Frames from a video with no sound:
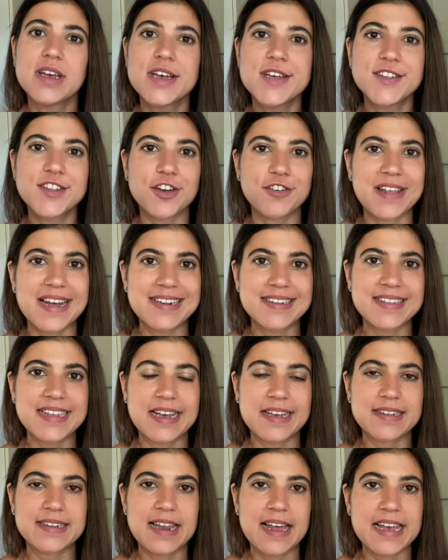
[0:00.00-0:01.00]
So that's
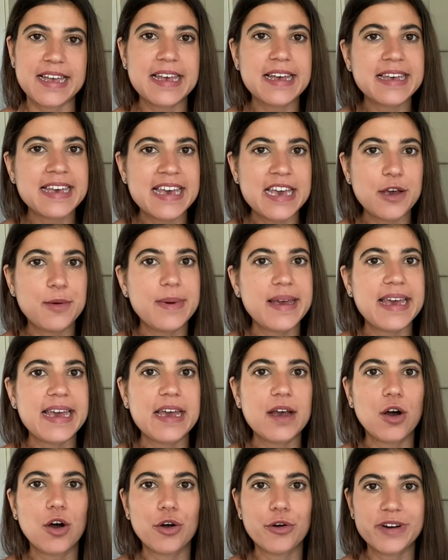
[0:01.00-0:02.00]
things like
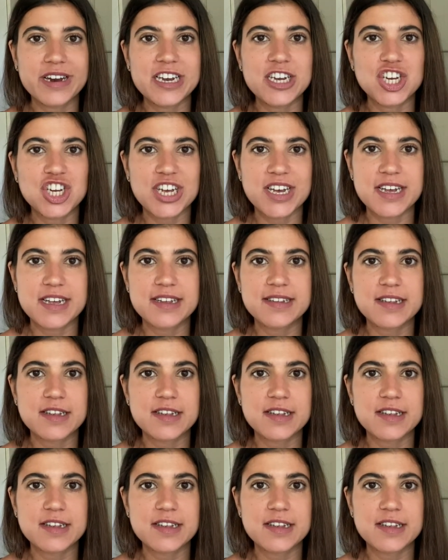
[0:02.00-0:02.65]
kiwi, oranges,